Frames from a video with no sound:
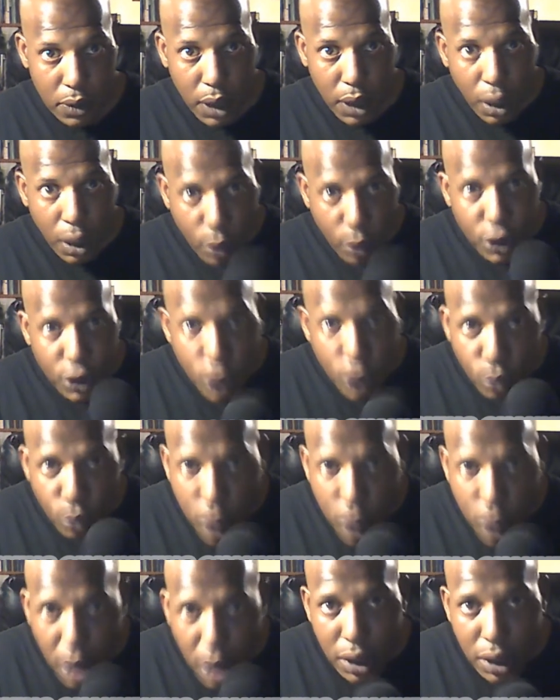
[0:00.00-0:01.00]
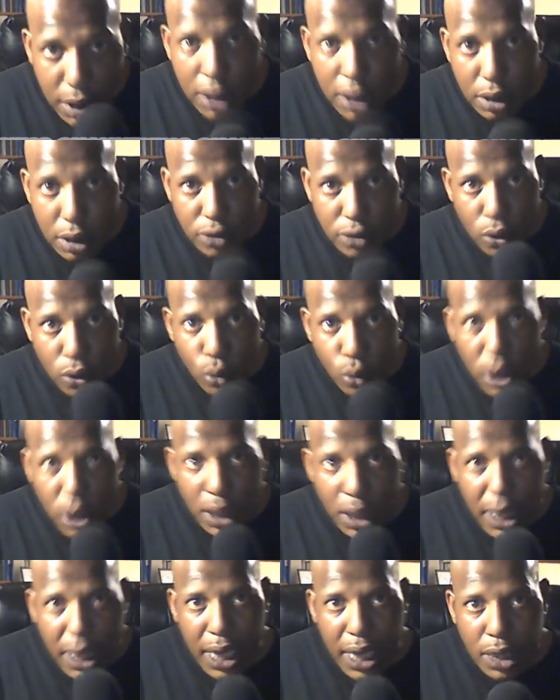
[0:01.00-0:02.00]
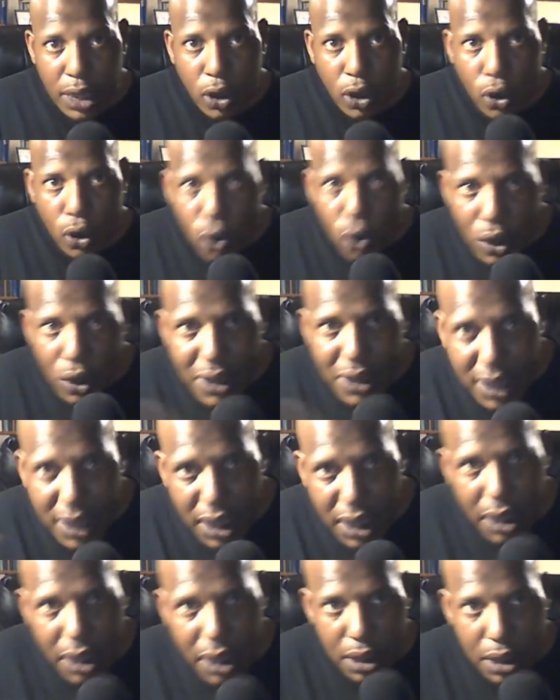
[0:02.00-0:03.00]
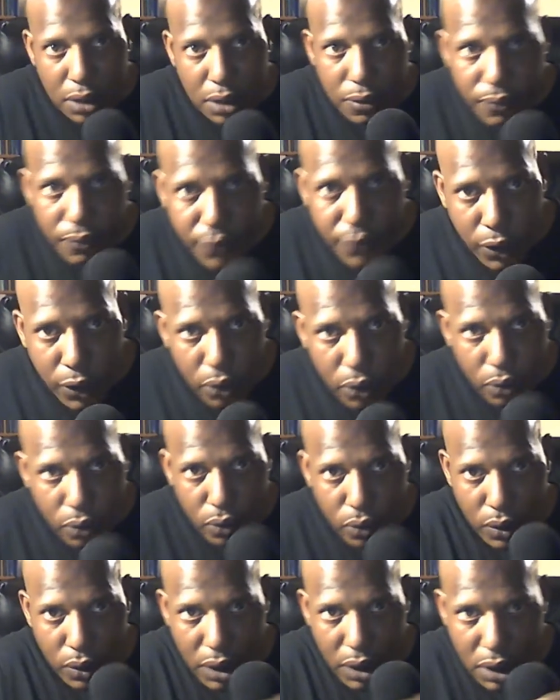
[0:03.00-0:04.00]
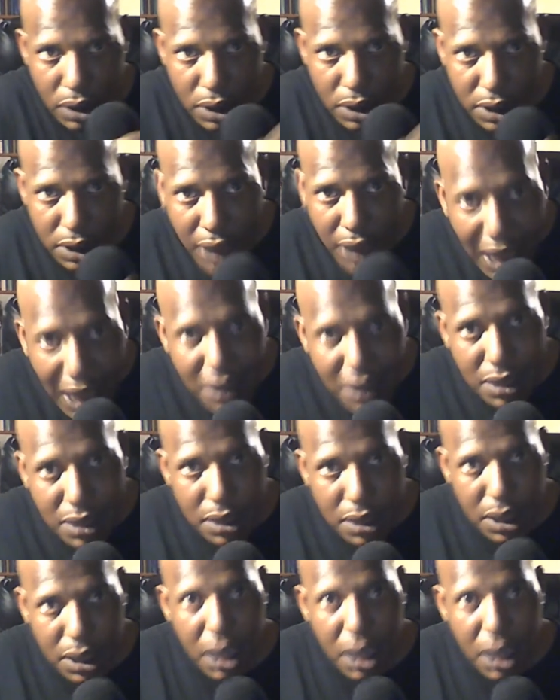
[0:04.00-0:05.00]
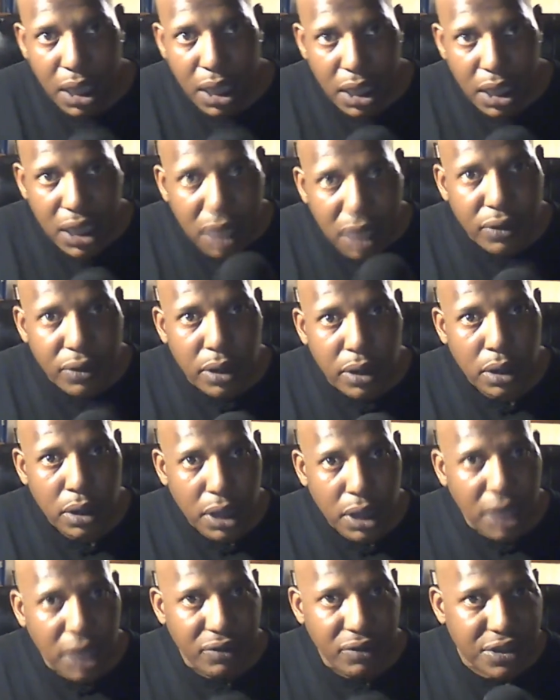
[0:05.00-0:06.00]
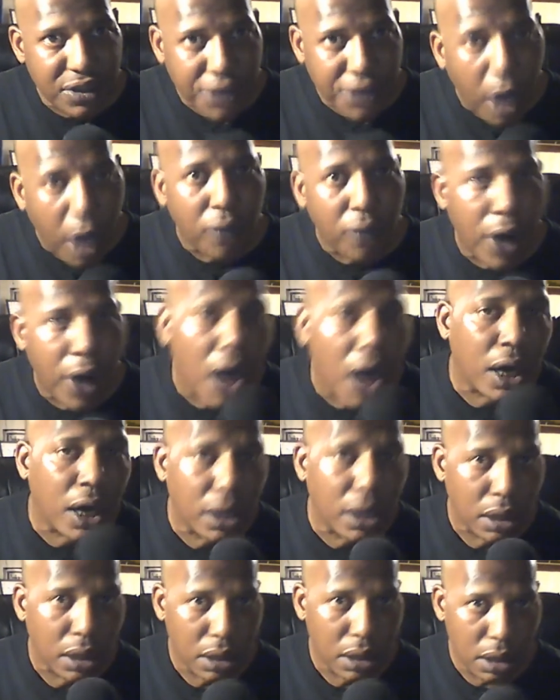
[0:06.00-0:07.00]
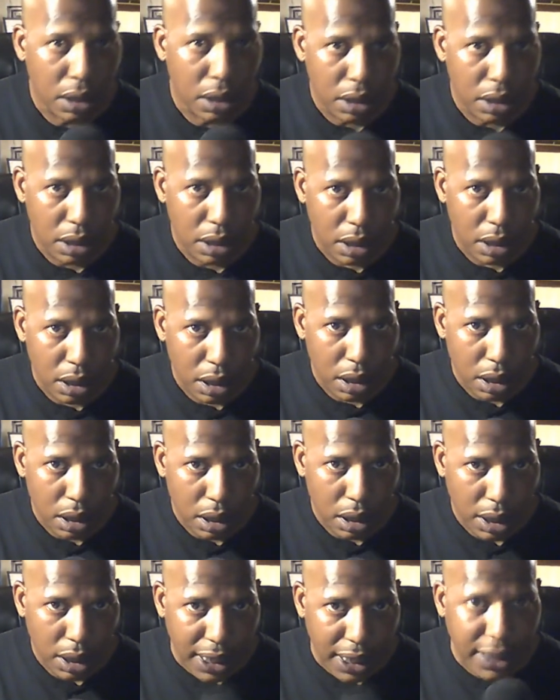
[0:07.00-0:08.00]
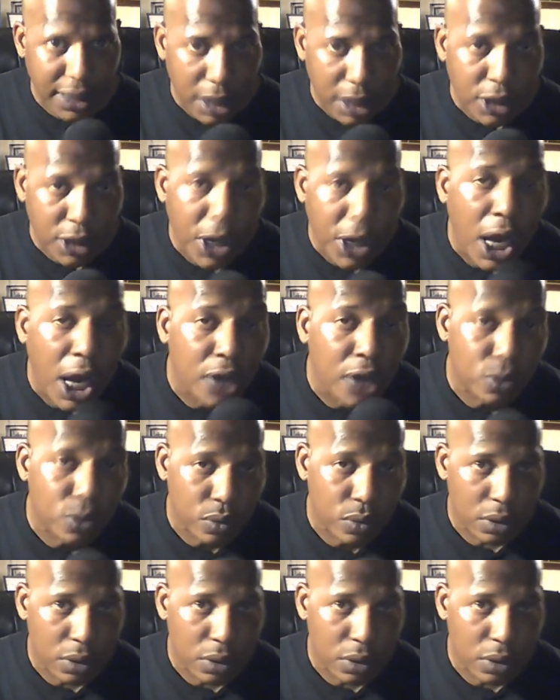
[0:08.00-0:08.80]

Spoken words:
When you run against someone like Ortiz, Fury, Tyson, even soft-hearted Anthony Joshua,